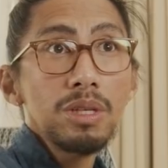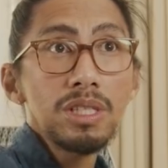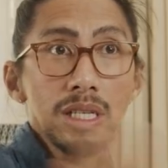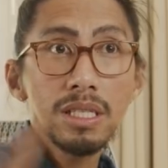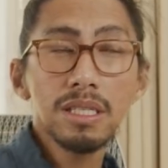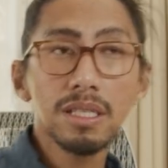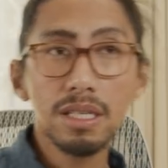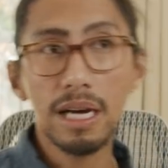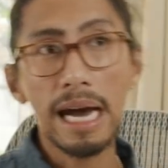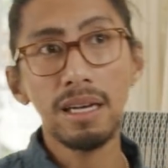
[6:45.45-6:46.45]

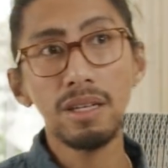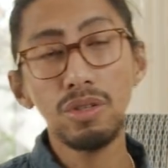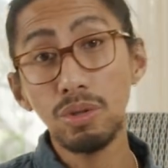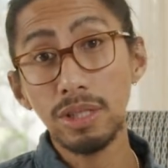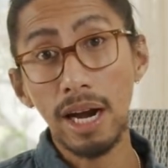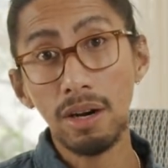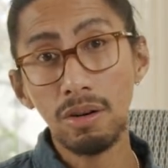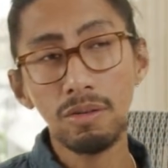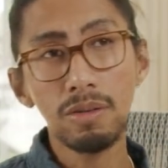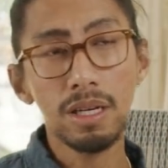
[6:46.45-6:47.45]
just added new
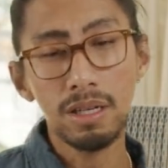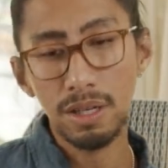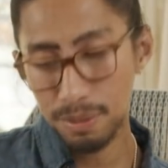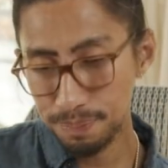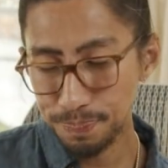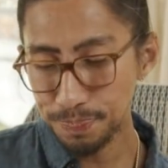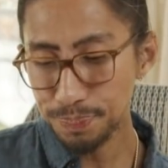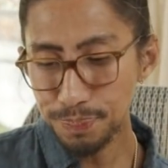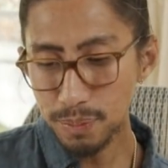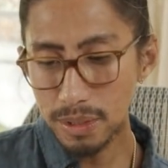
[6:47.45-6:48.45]
tarot in our
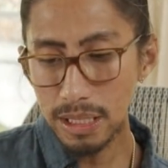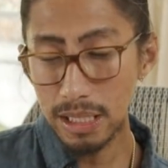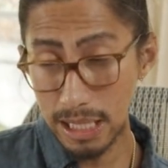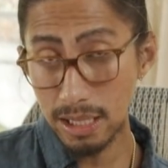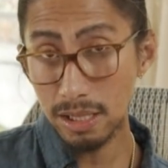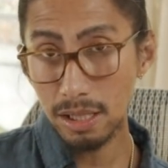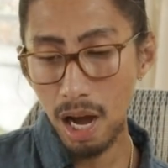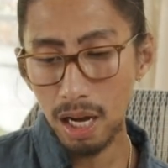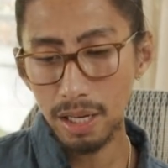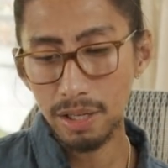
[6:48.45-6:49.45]

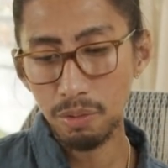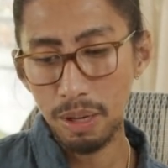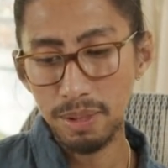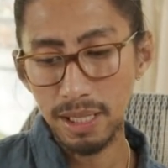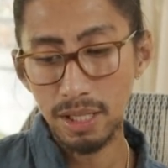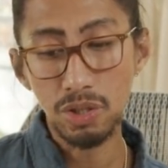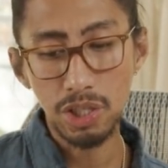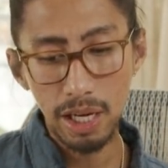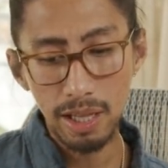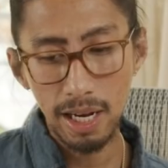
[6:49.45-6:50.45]
stock in our website, so
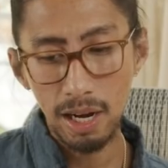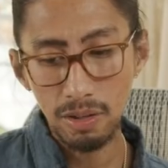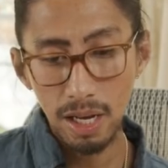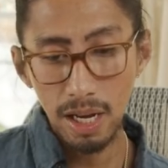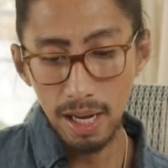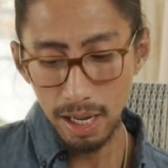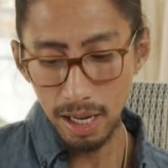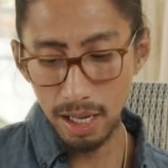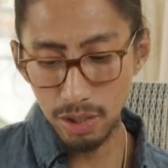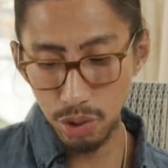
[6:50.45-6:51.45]
check that out.
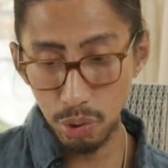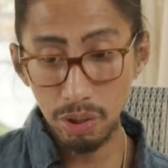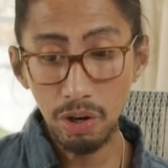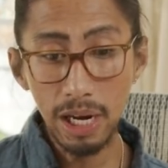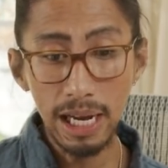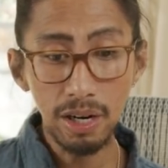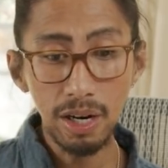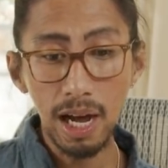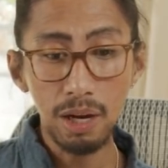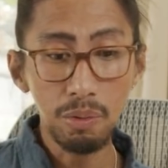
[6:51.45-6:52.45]
And sooner or
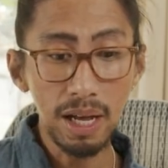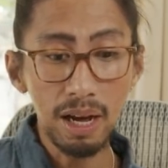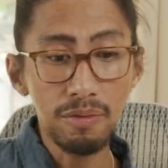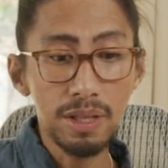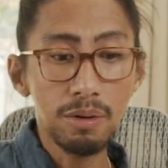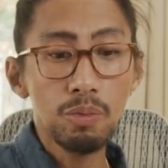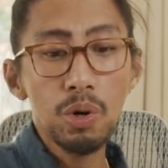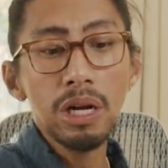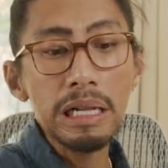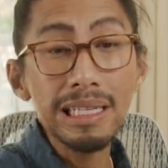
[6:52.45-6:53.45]
later, I will have the
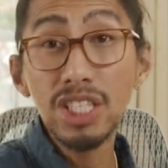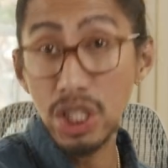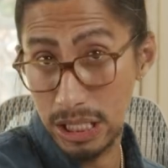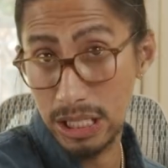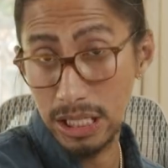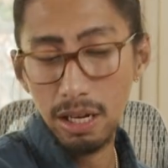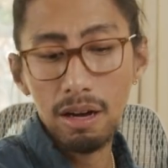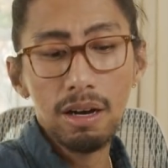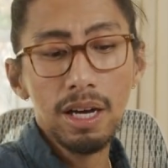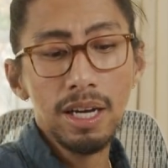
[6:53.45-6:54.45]
worlds,
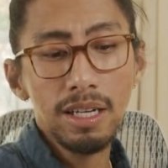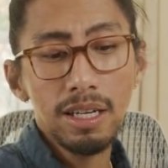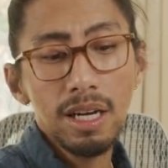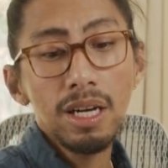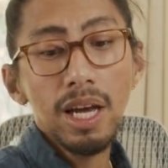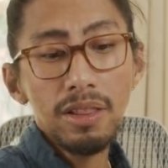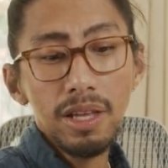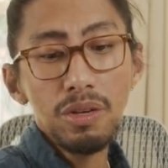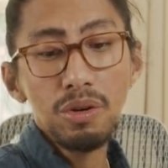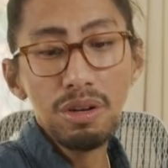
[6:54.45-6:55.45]
okay, and
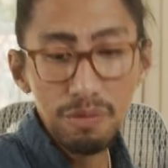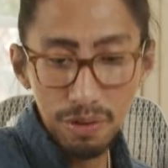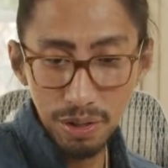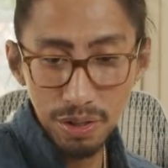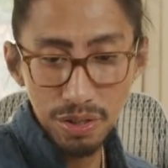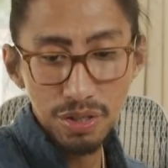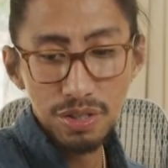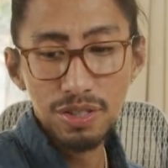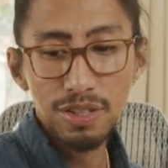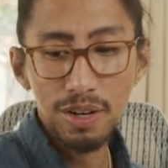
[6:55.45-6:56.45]
the
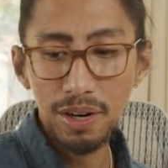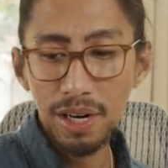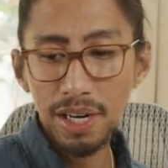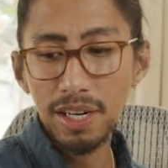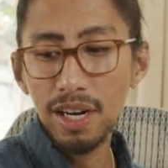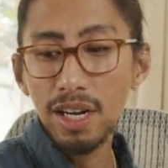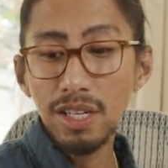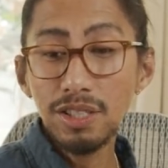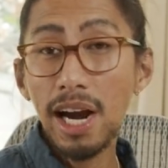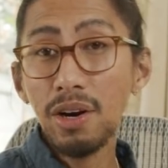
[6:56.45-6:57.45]
universe, all right,
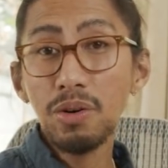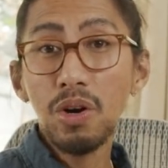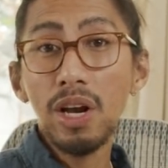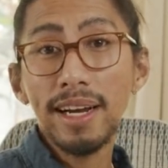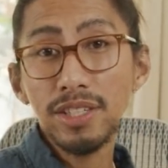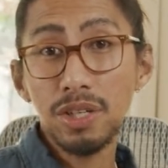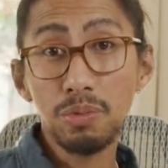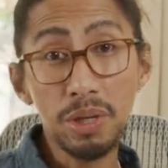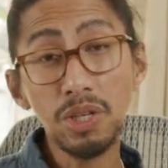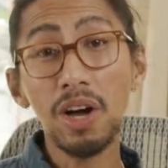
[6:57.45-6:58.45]
tarot
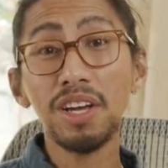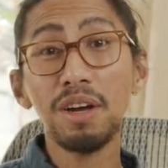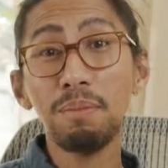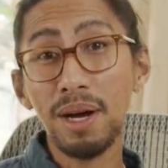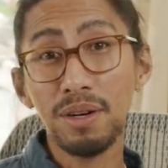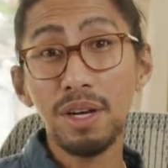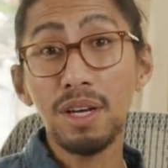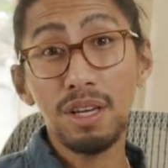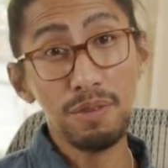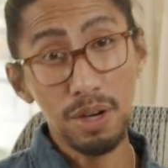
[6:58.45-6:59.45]
collection. We're talking about,
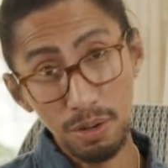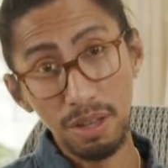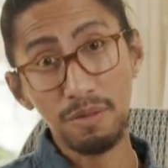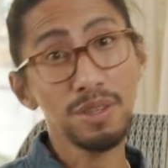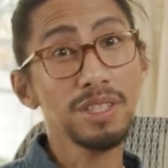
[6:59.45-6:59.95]
if you're looking for